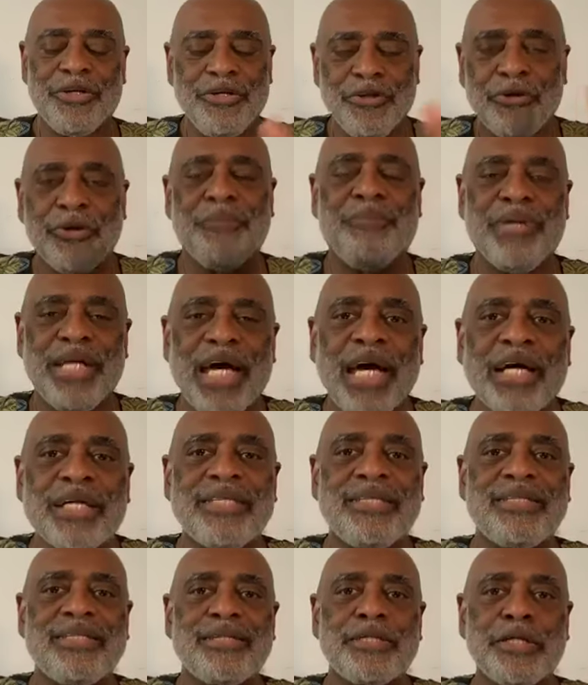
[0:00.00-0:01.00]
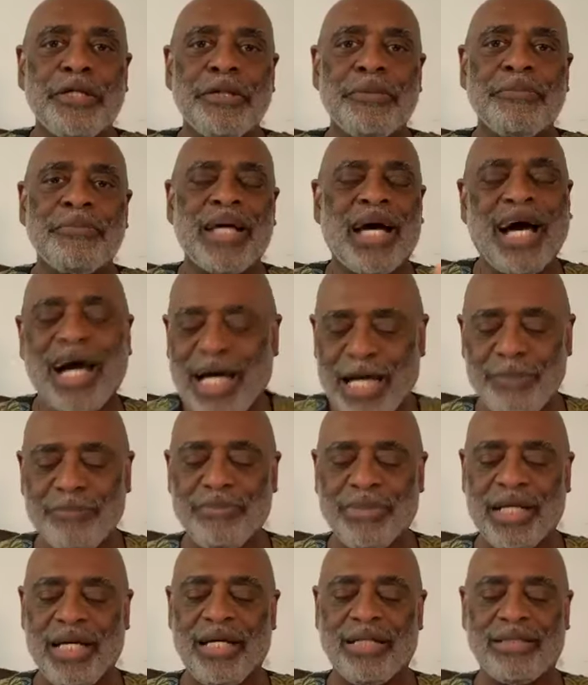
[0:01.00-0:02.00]
You are blessed.
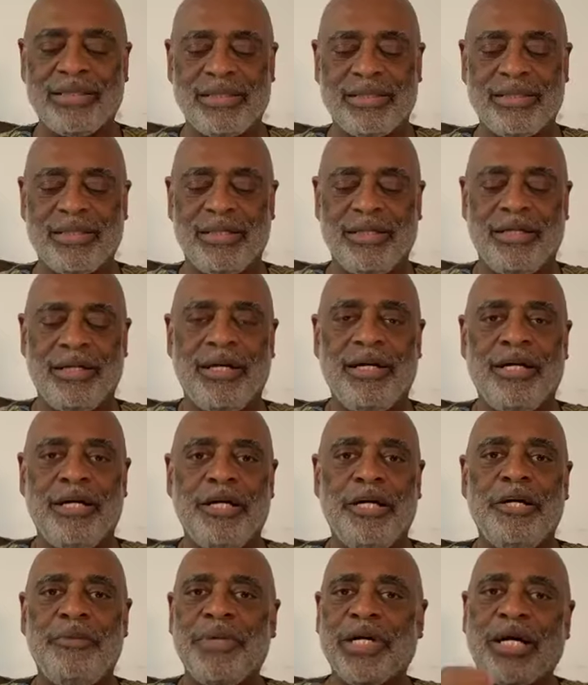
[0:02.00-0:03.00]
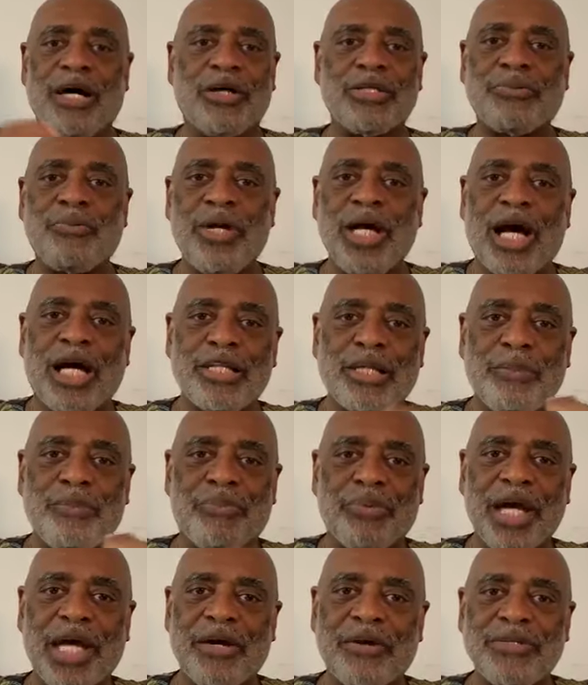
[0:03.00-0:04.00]
I'm blessed. Because we are the
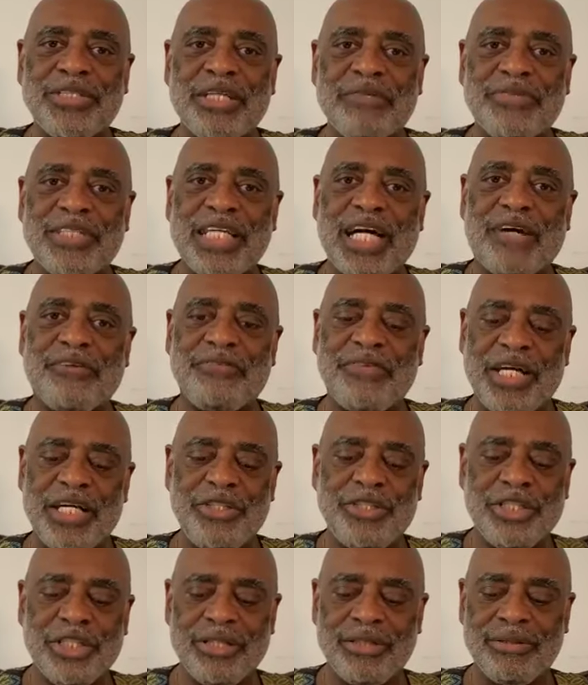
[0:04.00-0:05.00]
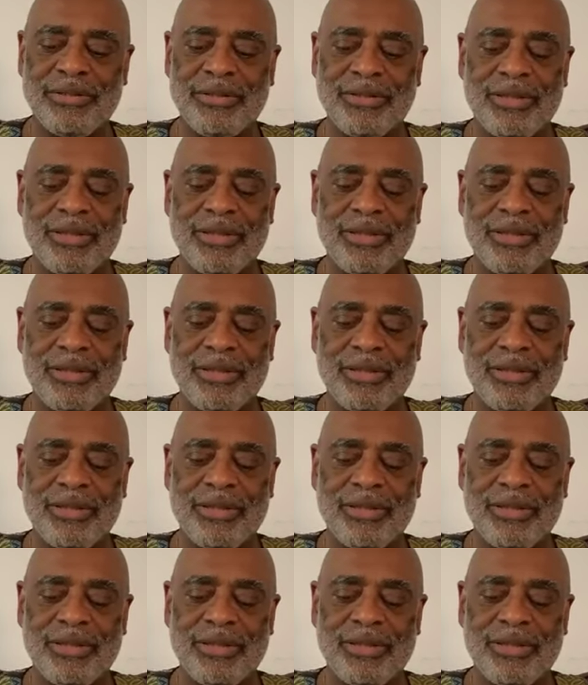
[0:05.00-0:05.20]
bringers of salvation.